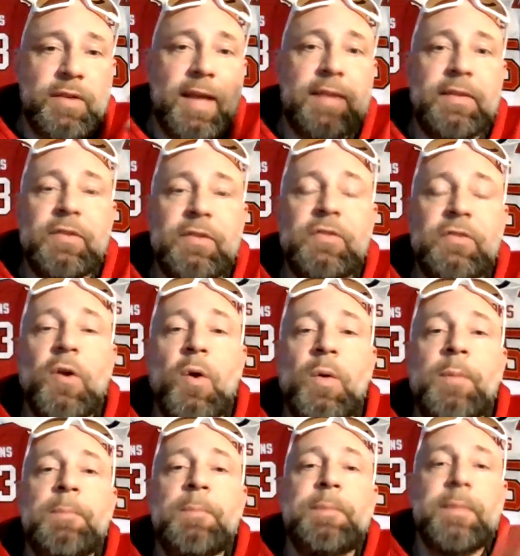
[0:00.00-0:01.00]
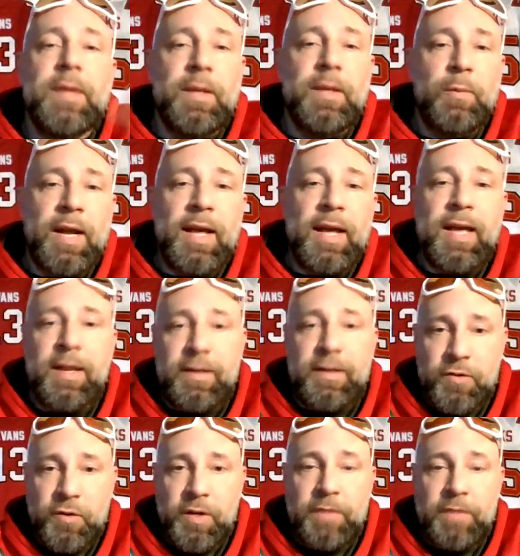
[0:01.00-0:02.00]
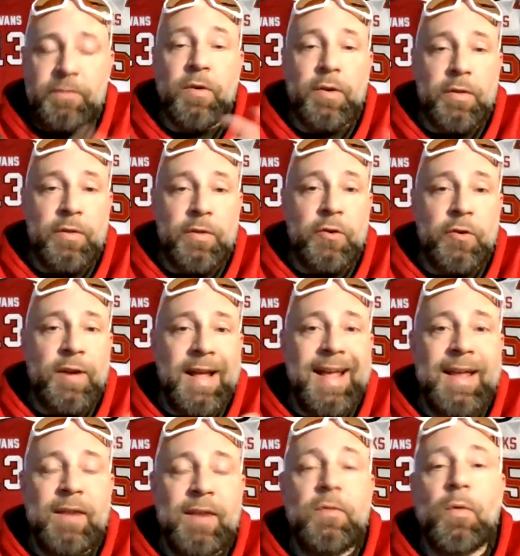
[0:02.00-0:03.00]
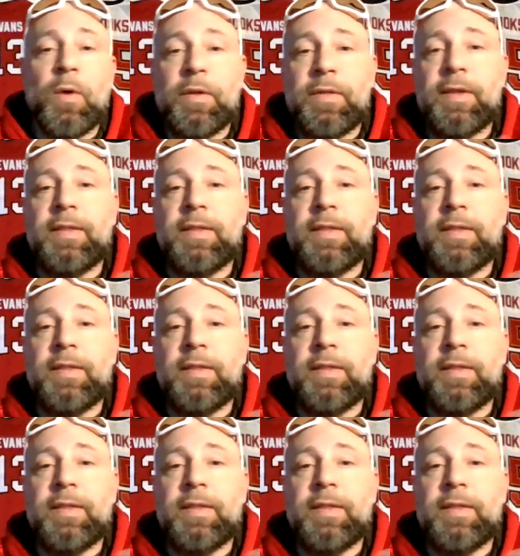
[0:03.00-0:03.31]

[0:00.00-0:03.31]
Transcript: And so he went ahead and took it for a 3rd and a 4th.